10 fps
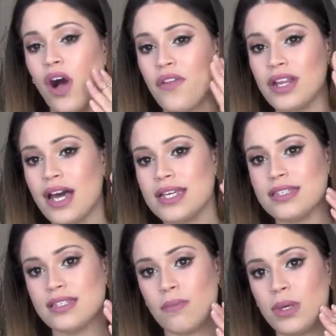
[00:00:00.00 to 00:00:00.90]
all the lines
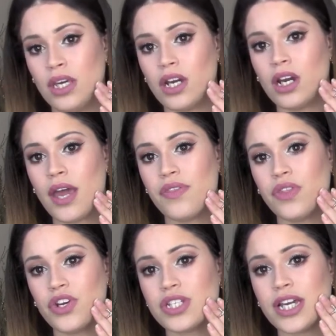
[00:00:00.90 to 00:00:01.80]
disappear and
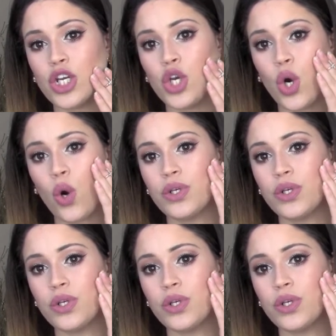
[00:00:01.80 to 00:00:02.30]
there's like no